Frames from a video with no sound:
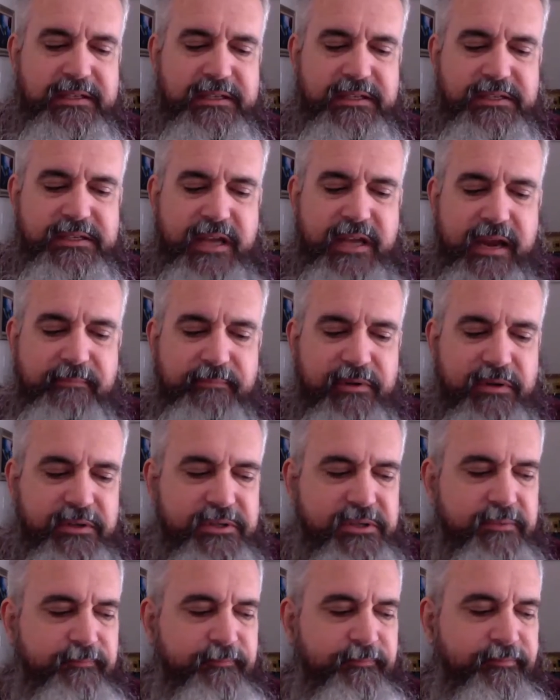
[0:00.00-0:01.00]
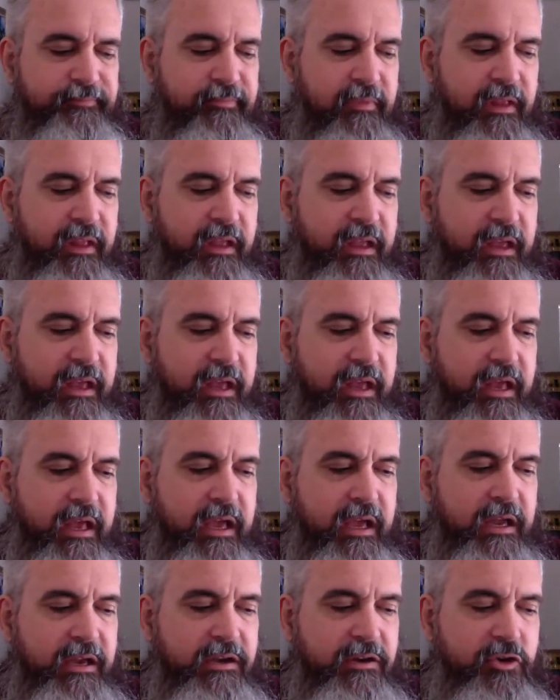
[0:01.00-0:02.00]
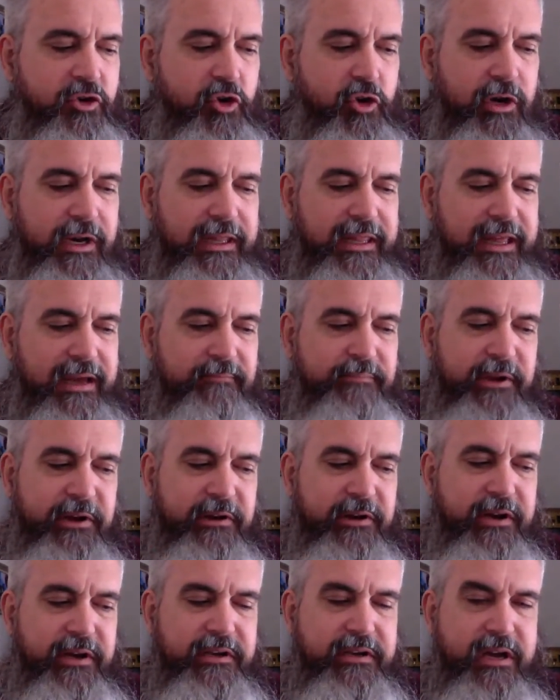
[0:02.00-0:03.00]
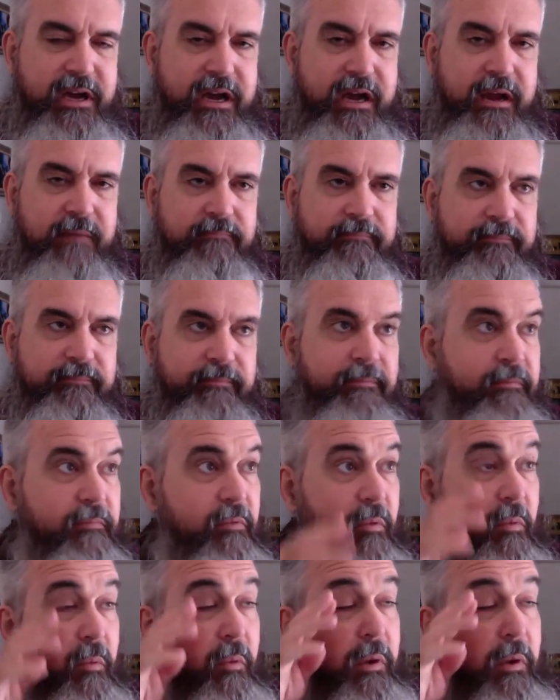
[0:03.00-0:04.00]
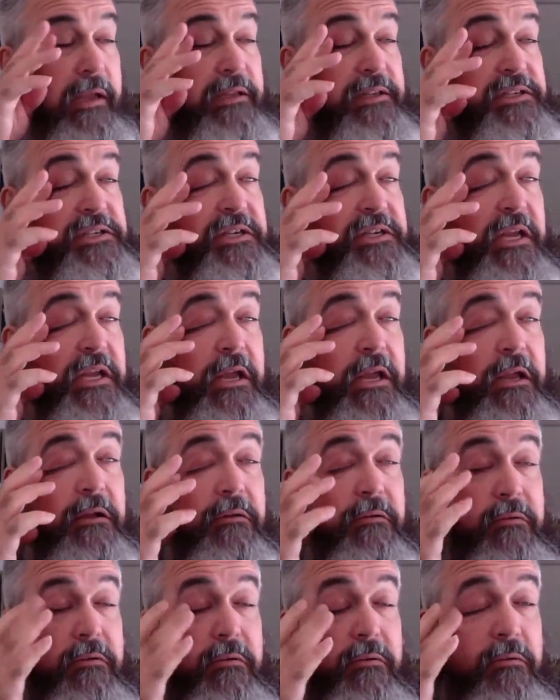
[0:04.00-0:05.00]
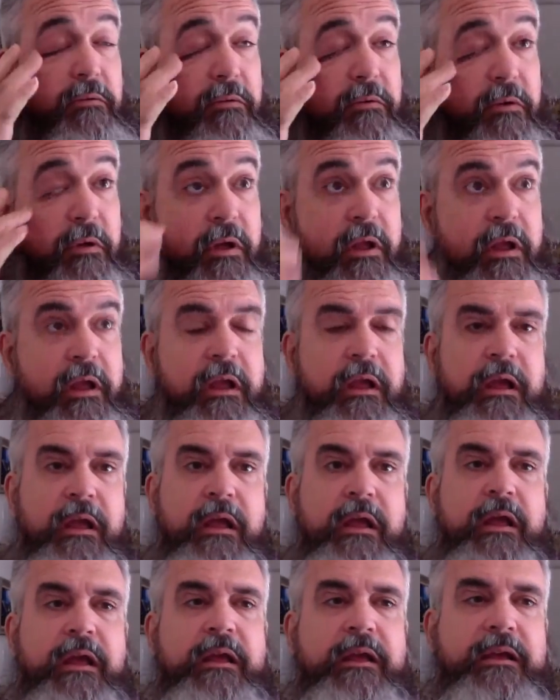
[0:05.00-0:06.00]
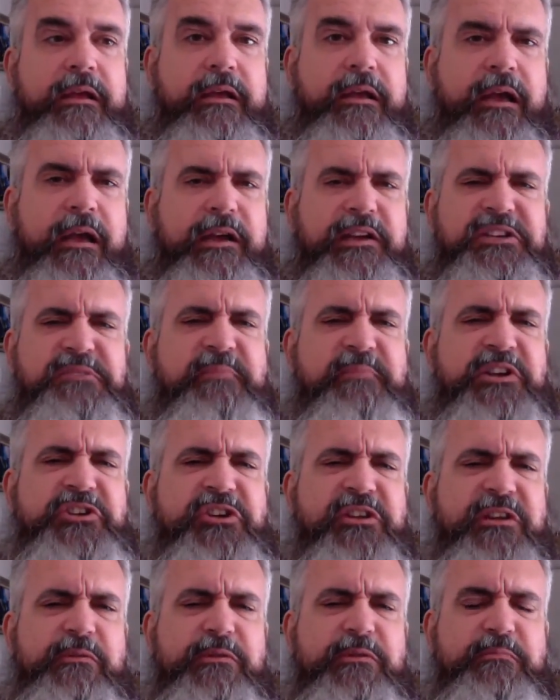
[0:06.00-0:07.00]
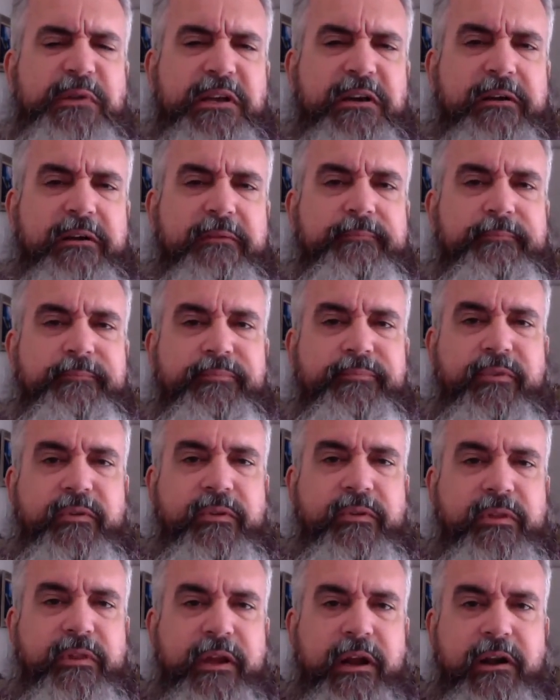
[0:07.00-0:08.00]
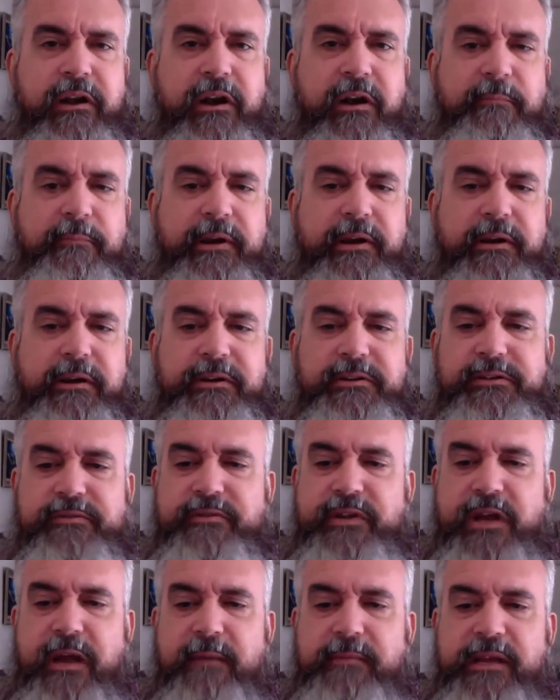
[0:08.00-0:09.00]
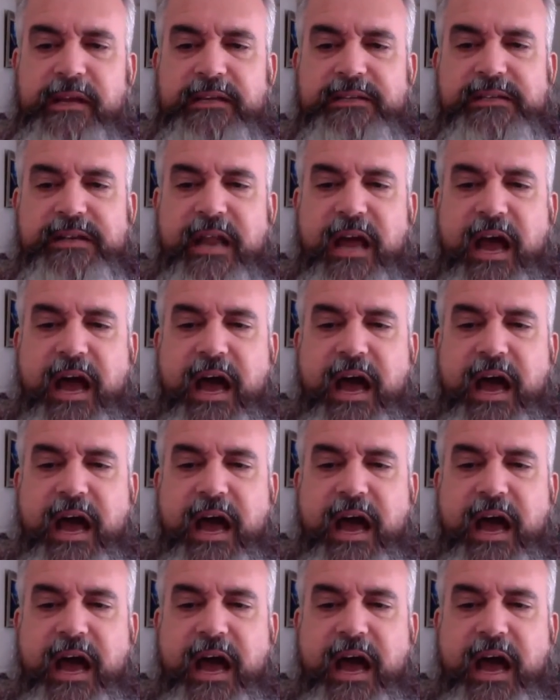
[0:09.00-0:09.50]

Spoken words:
his disciples, during that period of time, we can see, especially with Peter, there are periods of time he is